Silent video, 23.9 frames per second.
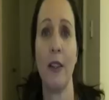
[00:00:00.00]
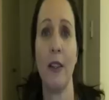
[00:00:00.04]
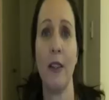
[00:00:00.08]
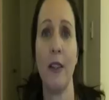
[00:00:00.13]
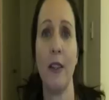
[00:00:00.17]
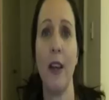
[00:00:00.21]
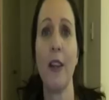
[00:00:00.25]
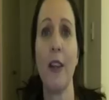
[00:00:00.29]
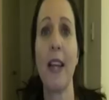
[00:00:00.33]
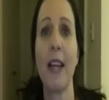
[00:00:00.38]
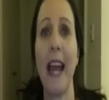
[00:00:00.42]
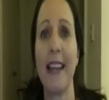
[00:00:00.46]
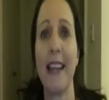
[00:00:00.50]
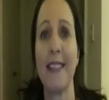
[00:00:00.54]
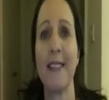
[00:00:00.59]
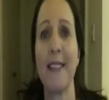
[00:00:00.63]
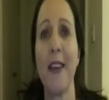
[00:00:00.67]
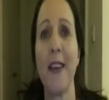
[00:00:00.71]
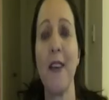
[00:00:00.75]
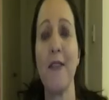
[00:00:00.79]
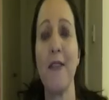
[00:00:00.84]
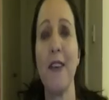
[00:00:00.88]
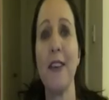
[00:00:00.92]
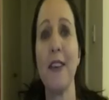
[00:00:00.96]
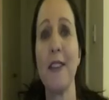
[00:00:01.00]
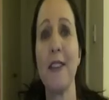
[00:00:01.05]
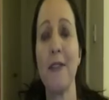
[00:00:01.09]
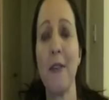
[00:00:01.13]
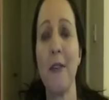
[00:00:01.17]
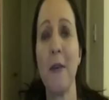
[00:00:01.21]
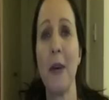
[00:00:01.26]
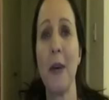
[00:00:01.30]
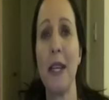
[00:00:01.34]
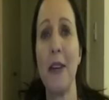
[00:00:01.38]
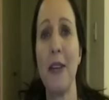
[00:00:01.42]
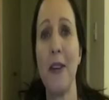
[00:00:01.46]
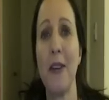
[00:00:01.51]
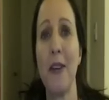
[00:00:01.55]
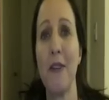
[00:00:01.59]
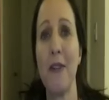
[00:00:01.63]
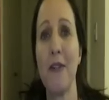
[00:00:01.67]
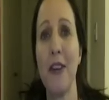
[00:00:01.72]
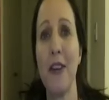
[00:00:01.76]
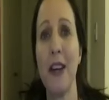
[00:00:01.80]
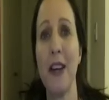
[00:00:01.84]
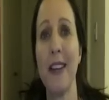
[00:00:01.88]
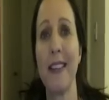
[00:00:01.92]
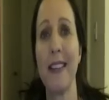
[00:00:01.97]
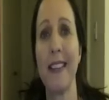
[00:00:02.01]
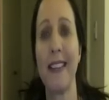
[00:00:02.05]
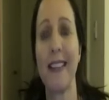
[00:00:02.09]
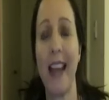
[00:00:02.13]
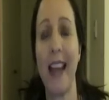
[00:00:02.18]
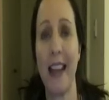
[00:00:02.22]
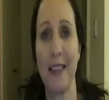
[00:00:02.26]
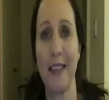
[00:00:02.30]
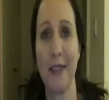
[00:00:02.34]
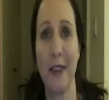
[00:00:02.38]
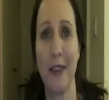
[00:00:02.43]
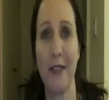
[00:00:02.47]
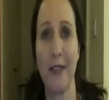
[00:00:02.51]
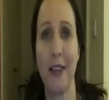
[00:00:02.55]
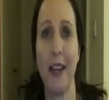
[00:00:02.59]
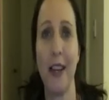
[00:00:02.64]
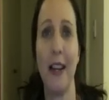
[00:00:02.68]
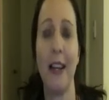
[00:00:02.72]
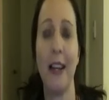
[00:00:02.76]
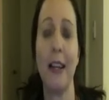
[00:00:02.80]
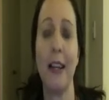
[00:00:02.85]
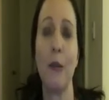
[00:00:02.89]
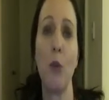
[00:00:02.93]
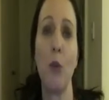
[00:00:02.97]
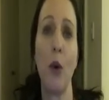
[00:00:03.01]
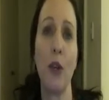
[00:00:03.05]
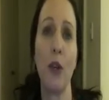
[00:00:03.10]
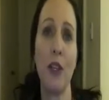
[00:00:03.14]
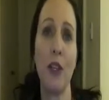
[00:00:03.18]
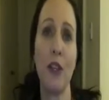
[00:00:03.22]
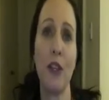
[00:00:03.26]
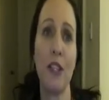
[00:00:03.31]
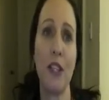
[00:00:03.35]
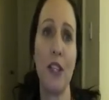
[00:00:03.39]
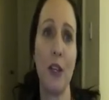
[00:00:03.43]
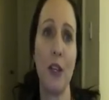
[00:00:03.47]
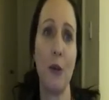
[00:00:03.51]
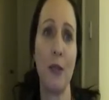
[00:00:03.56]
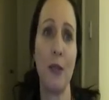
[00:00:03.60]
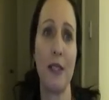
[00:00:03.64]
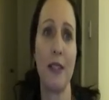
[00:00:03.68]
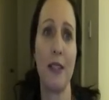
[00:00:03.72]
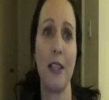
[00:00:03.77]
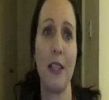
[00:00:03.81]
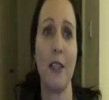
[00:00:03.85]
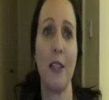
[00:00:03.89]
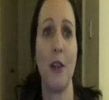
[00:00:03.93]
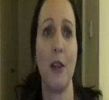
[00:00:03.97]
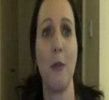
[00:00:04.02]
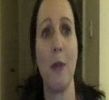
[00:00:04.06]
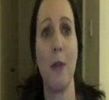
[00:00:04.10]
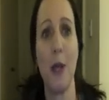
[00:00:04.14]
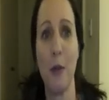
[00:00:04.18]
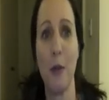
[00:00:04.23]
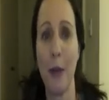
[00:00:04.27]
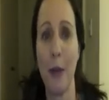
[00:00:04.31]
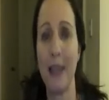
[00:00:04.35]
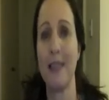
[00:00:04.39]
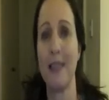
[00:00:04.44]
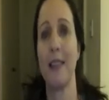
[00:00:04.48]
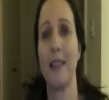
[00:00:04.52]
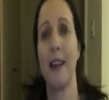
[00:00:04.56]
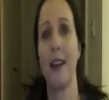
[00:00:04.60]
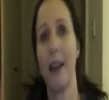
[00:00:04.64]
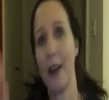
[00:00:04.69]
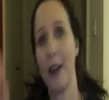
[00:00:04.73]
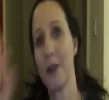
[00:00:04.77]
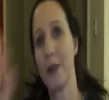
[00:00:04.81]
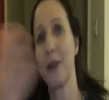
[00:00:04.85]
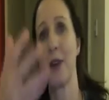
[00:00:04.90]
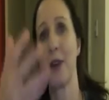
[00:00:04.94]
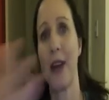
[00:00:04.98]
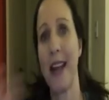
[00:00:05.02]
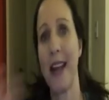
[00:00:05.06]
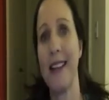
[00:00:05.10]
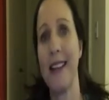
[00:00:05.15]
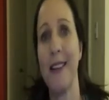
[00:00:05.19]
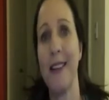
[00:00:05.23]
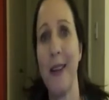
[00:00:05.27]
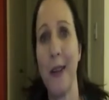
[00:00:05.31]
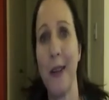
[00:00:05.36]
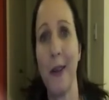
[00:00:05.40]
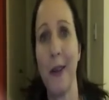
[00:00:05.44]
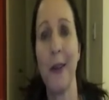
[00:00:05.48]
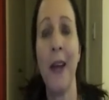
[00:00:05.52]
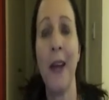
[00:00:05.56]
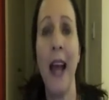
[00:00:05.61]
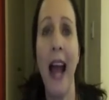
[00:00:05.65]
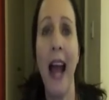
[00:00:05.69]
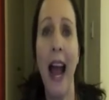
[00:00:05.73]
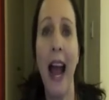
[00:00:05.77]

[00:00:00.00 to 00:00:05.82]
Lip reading: Okay, so first of all, when you first get Scrivener, what you can do is, you basically go create new,